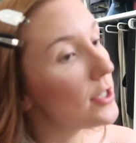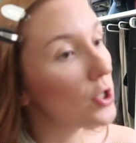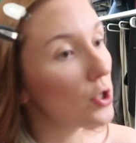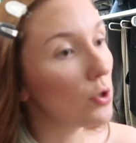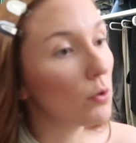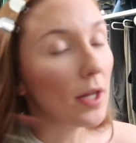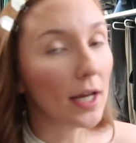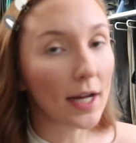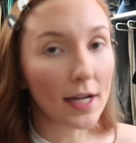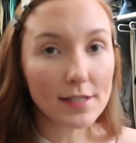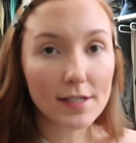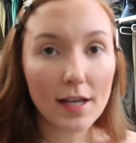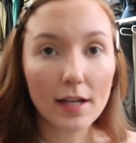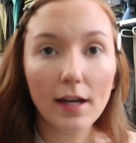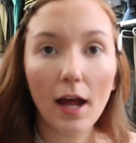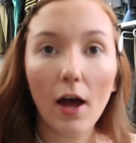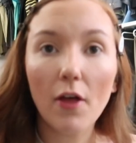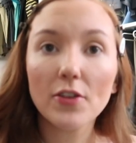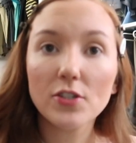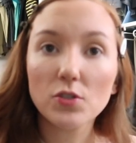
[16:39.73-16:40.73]
do like I said
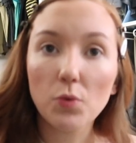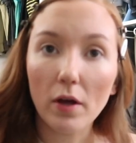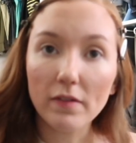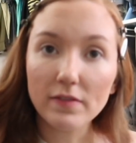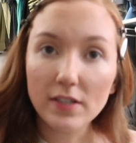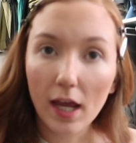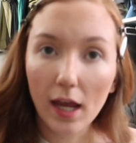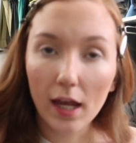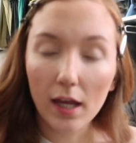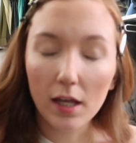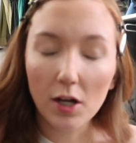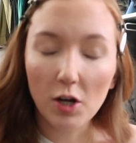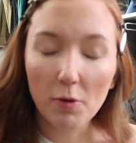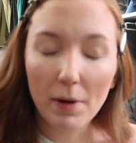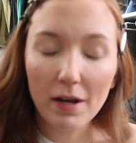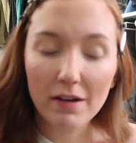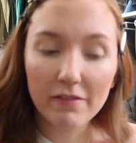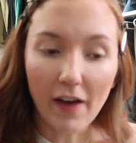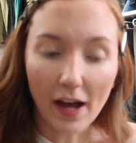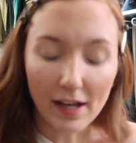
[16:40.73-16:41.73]
now the 12 to 8
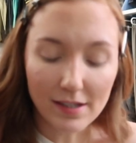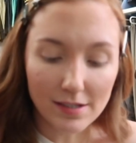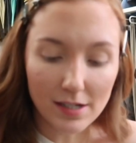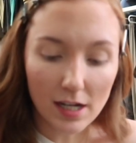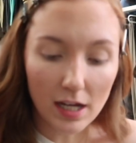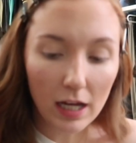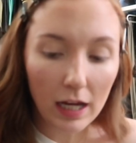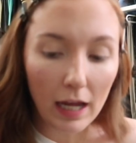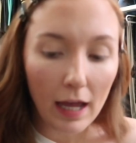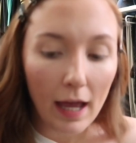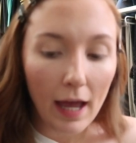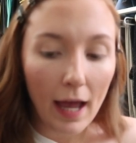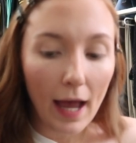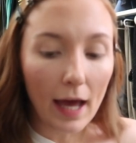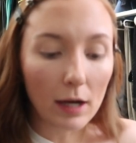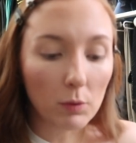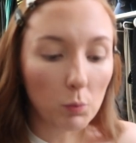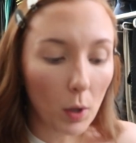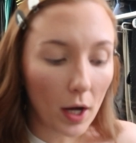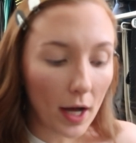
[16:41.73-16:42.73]
intermittent fasting
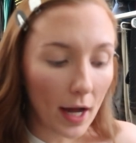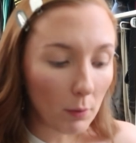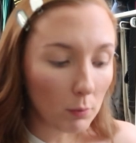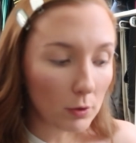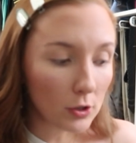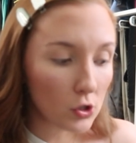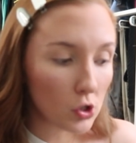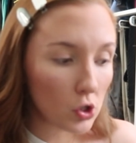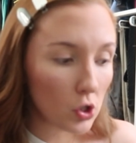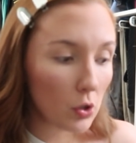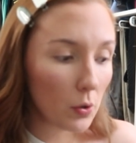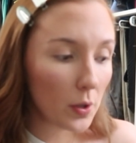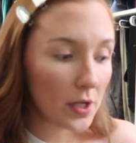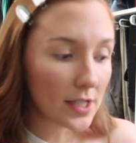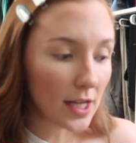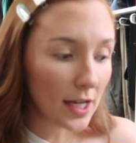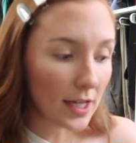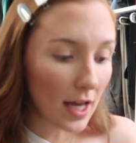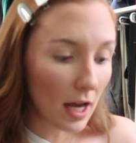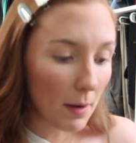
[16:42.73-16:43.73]
and what I will do
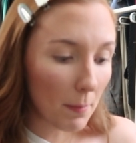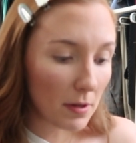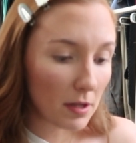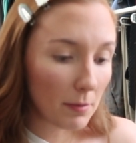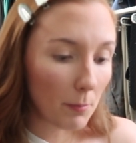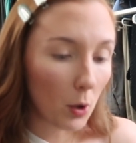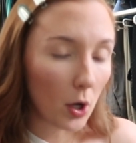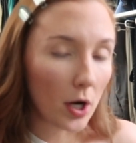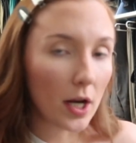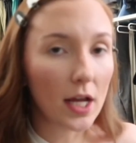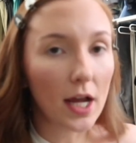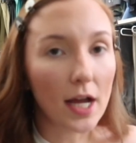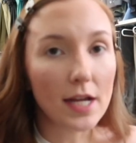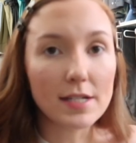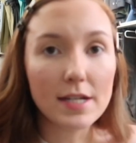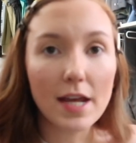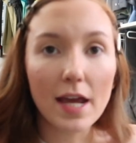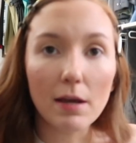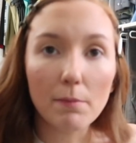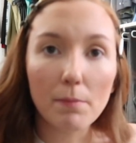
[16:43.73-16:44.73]
is I get up in the morning I
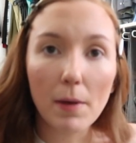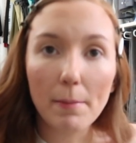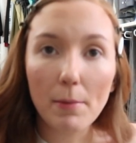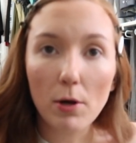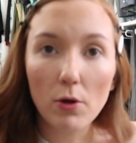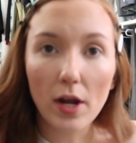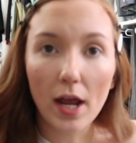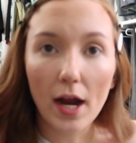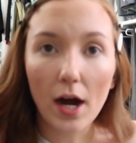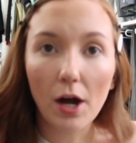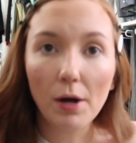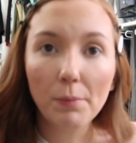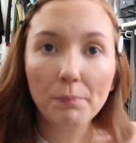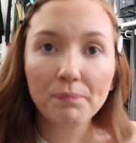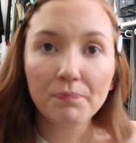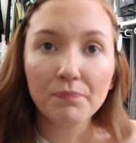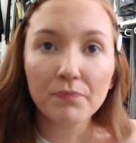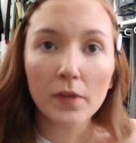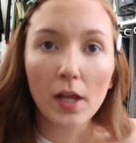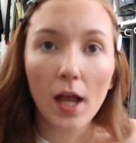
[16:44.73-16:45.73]
take my Modere
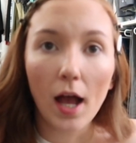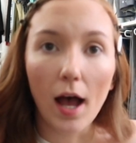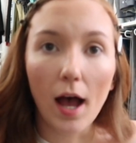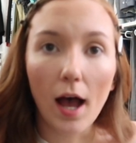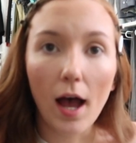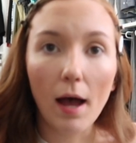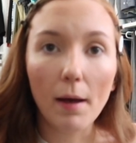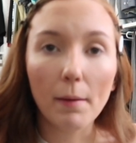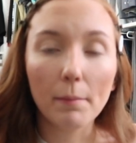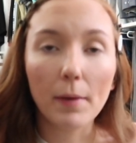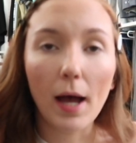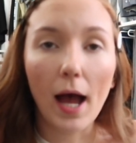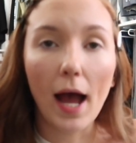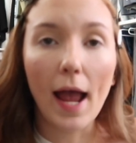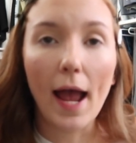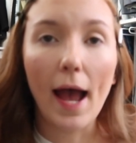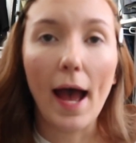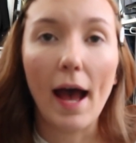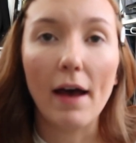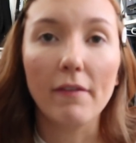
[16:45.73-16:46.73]
um,
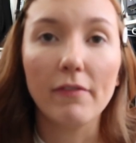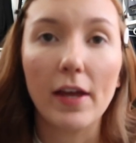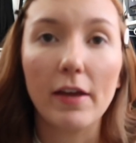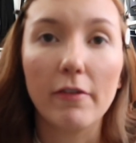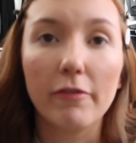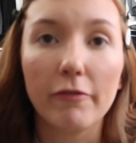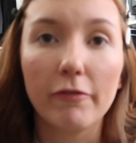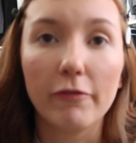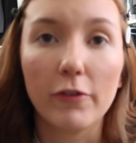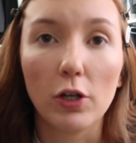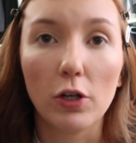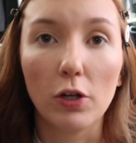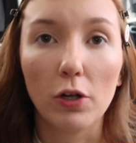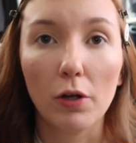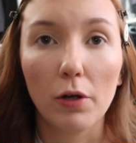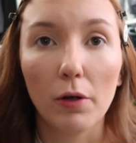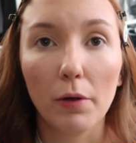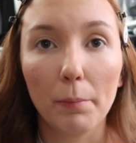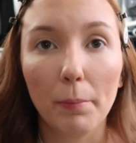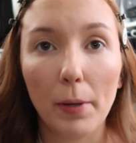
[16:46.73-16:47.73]
I have a
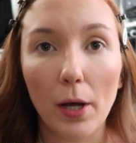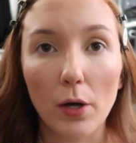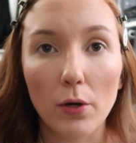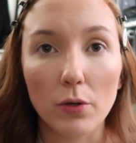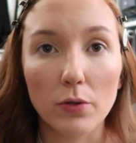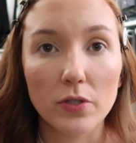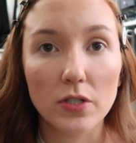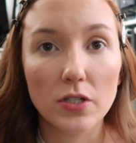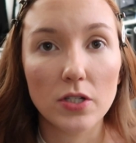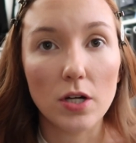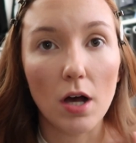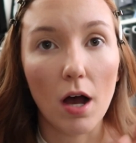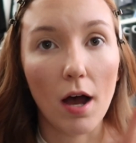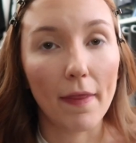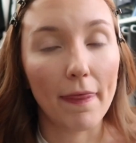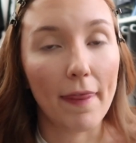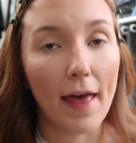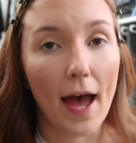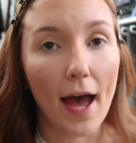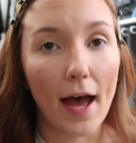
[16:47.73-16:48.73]
full post
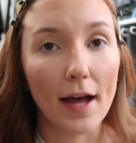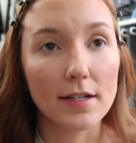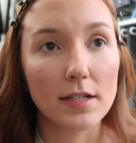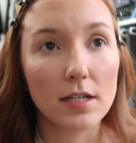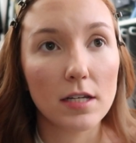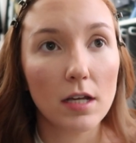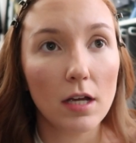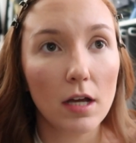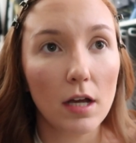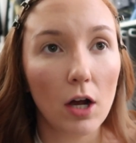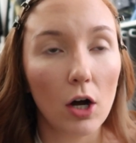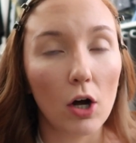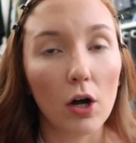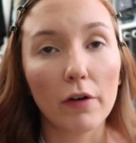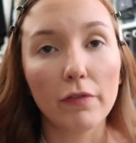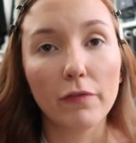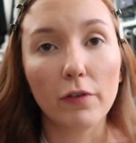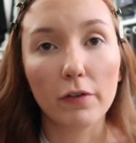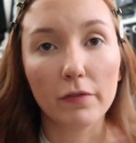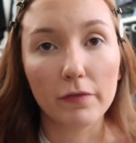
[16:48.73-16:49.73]
on that or
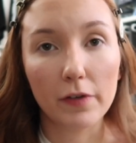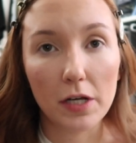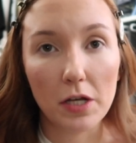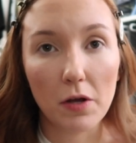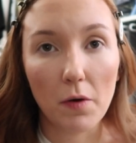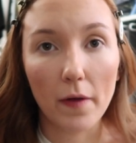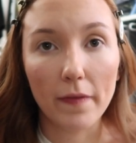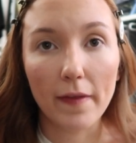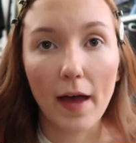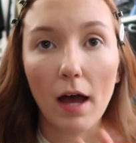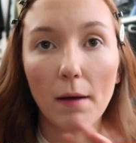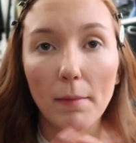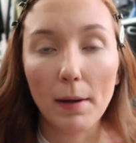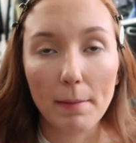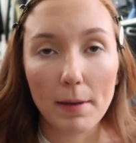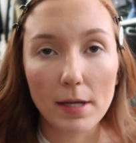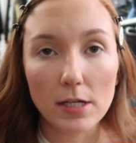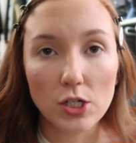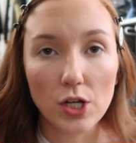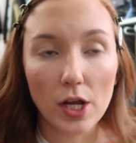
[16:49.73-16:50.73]
a full video on that on my
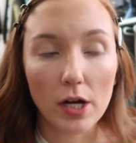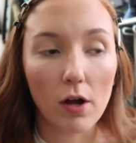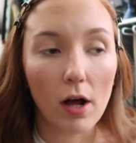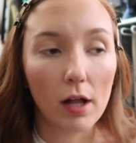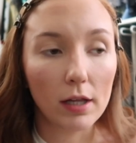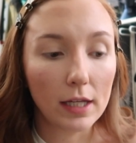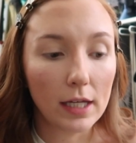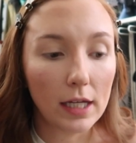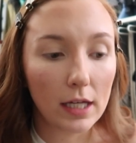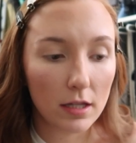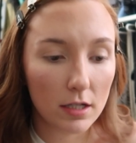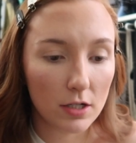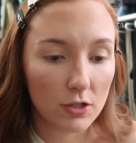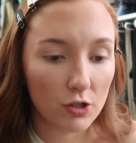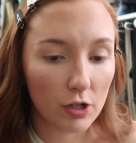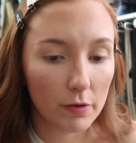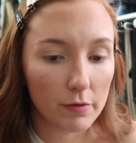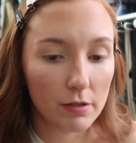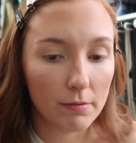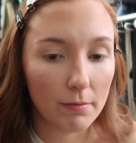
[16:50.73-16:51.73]
main channel. I'll link in the
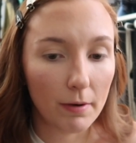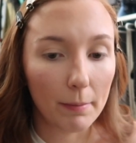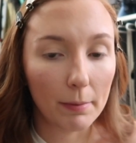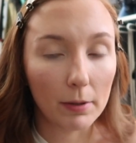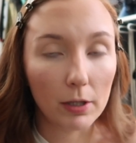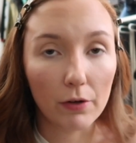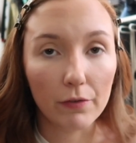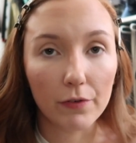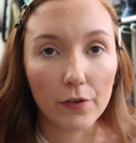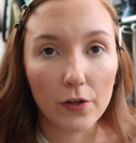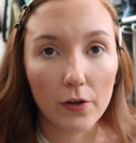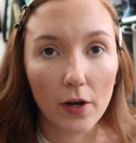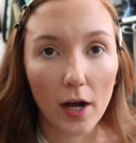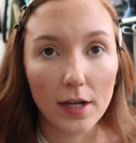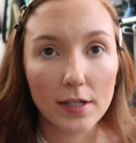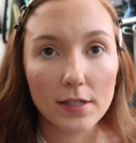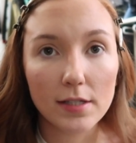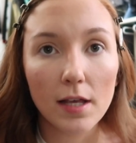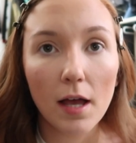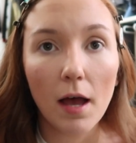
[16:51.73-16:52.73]
description bar below for you
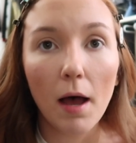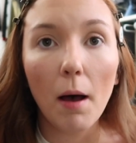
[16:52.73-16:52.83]
guys.